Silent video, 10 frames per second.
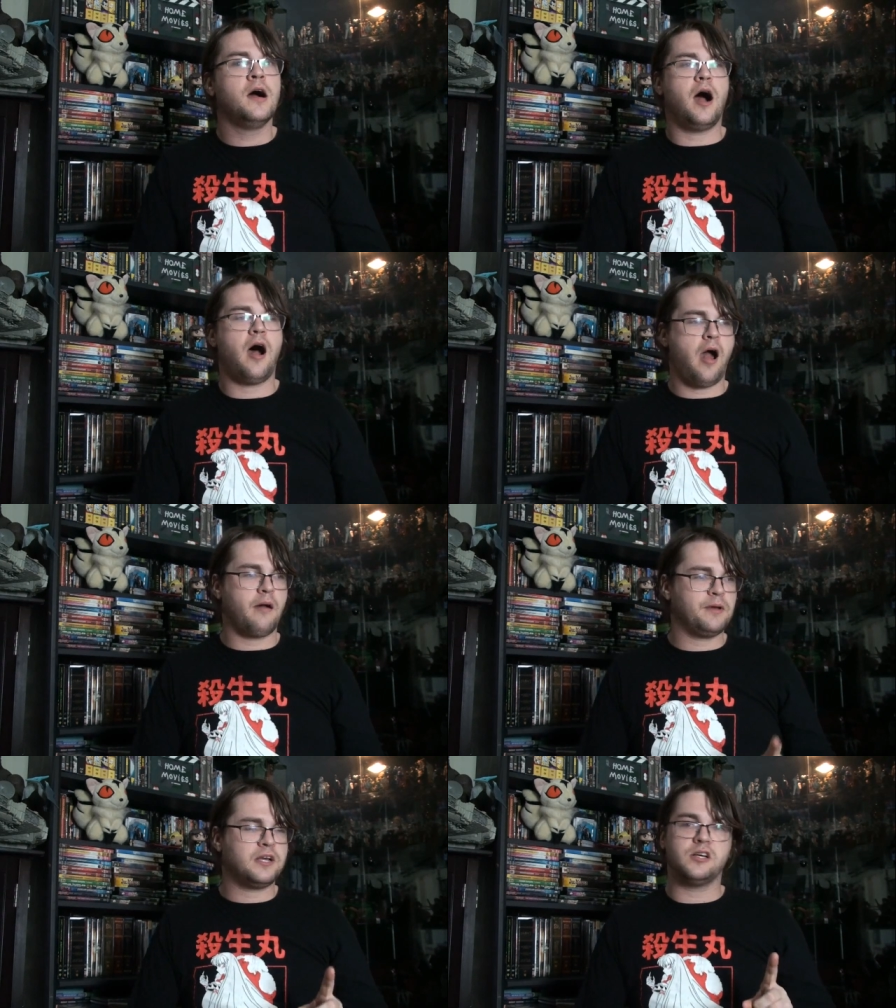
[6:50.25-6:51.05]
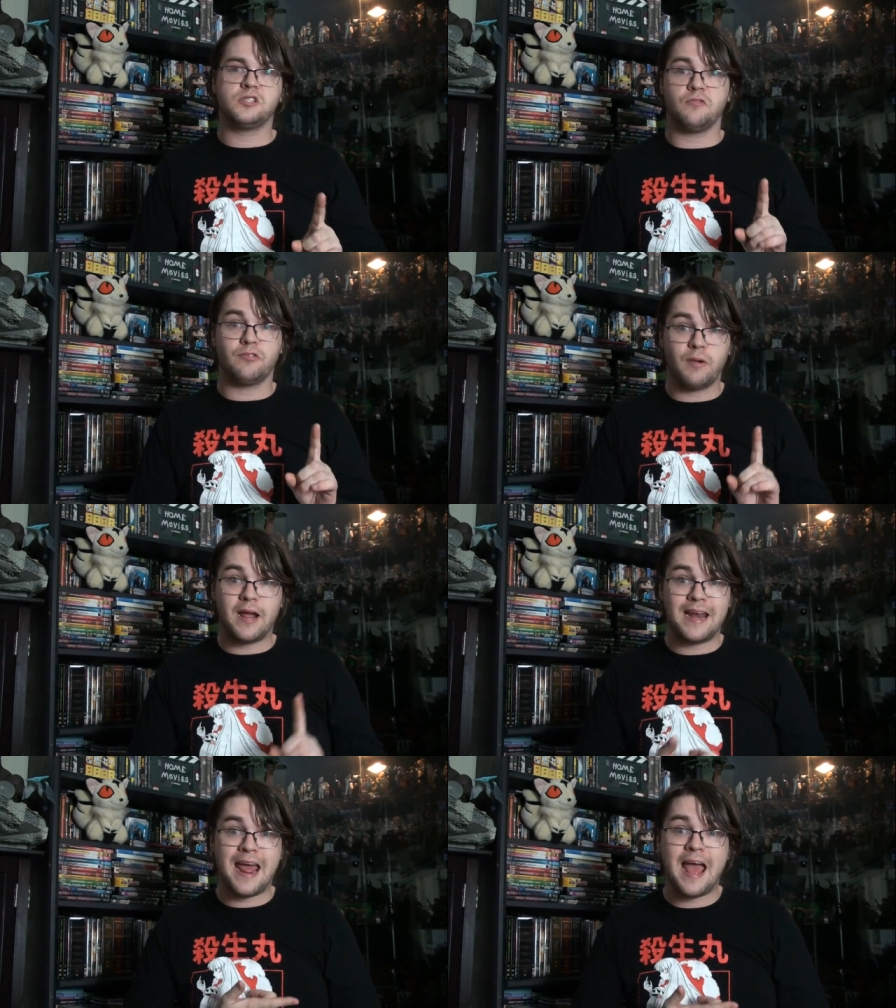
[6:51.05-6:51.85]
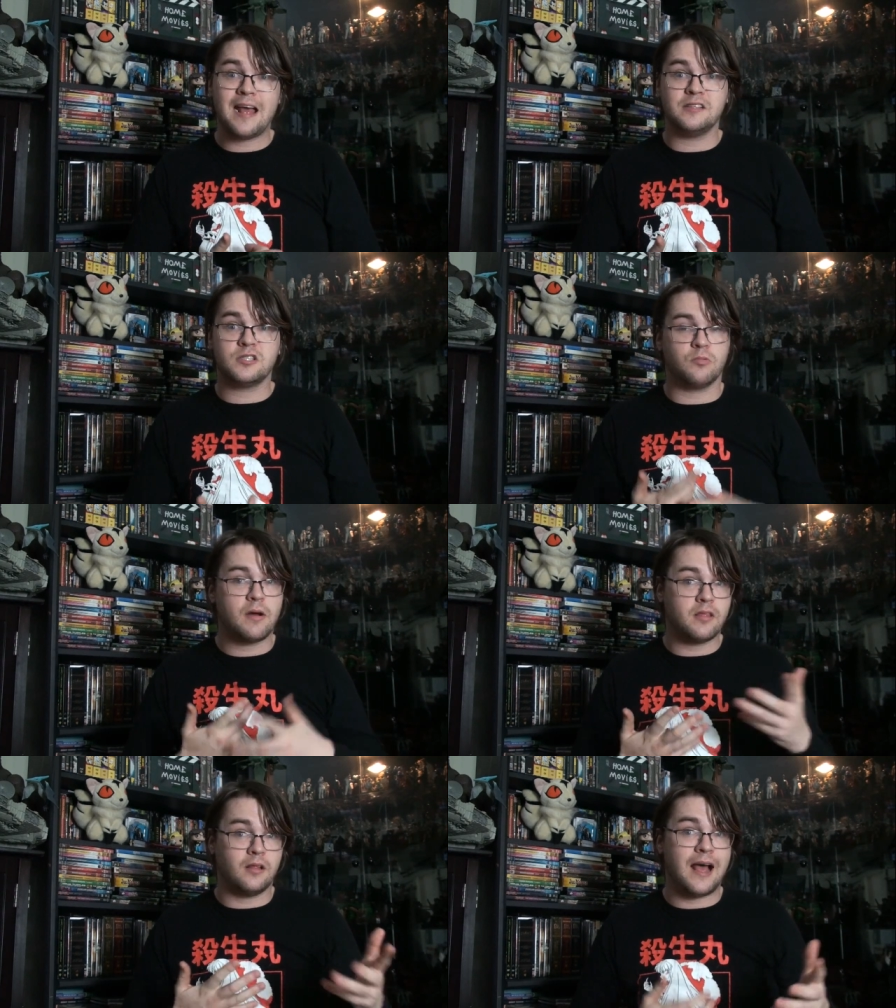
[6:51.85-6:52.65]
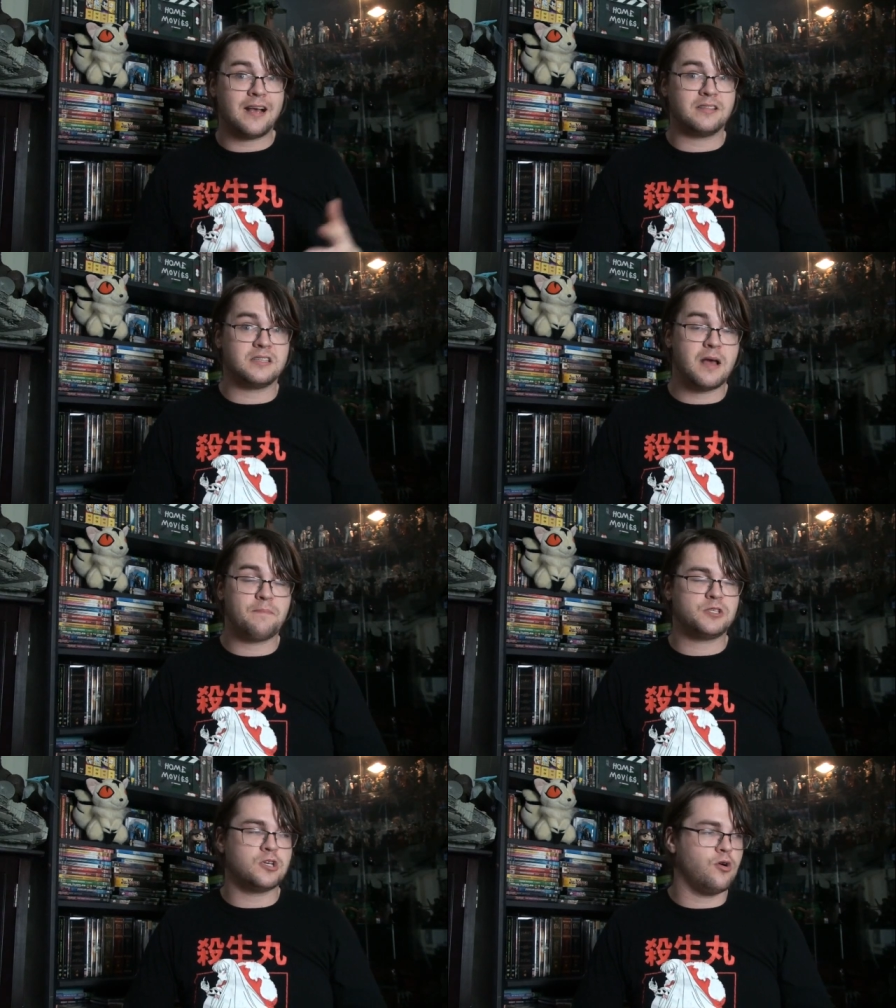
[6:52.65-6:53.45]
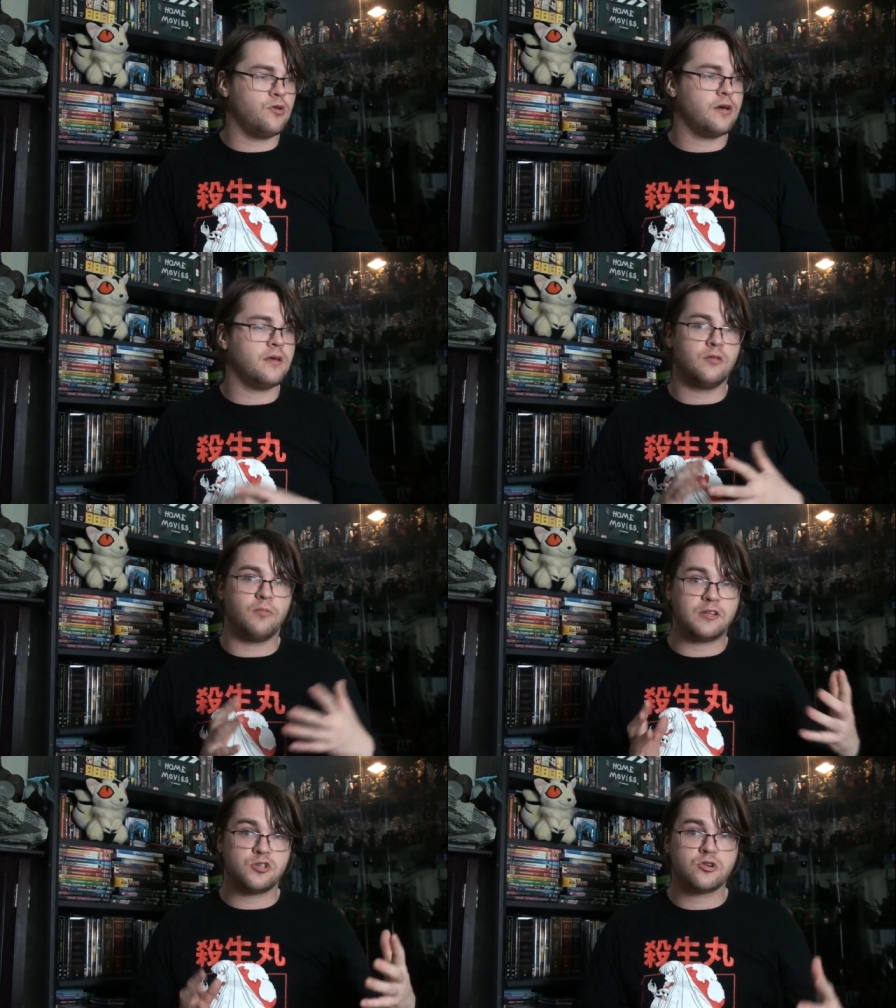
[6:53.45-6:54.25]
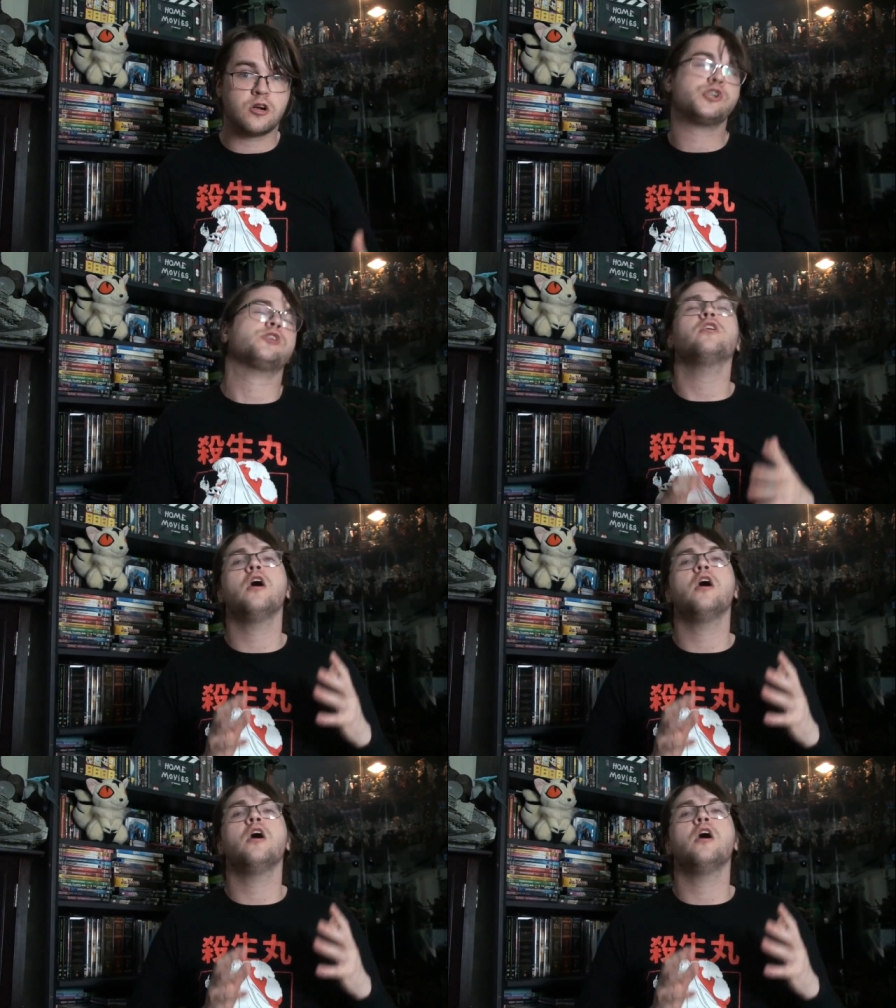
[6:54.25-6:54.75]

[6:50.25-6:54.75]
um, because of the way it ends, the way the la- this episode, and the way it's structured,